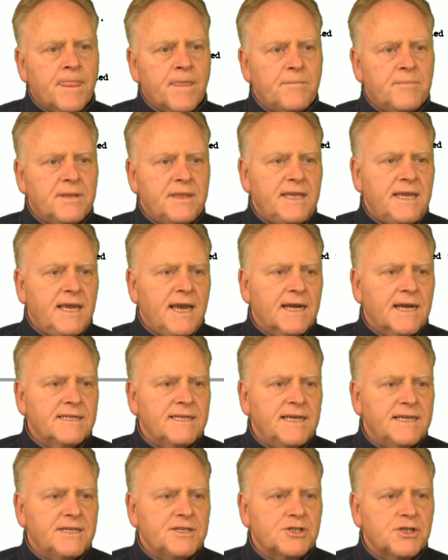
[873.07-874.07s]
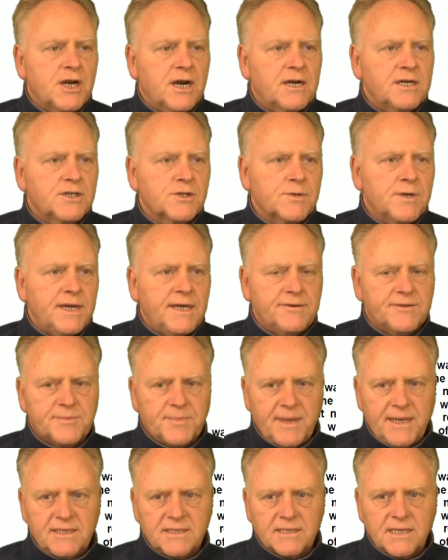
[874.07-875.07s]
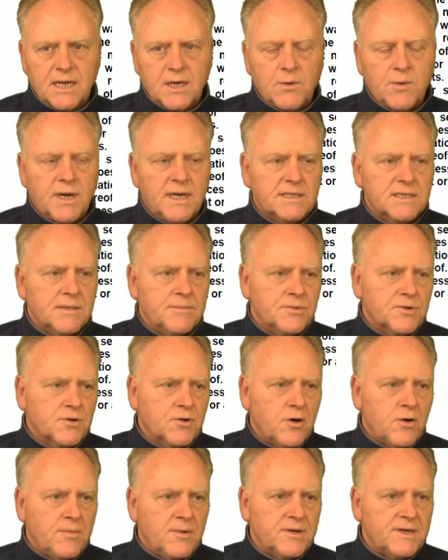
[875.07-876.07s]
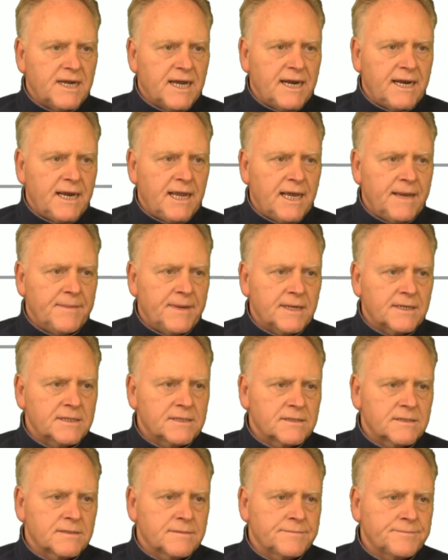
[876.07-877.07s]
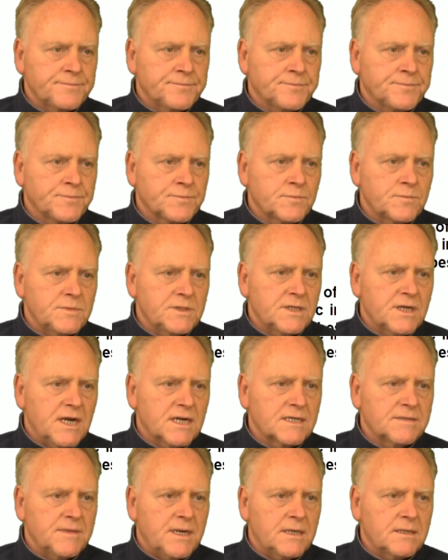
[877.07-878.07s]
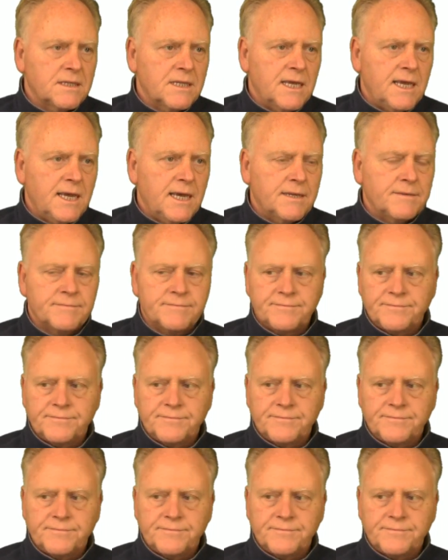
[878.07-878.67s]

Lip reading: But the octet charge array is based on quantum chromodynamics. We talked about that.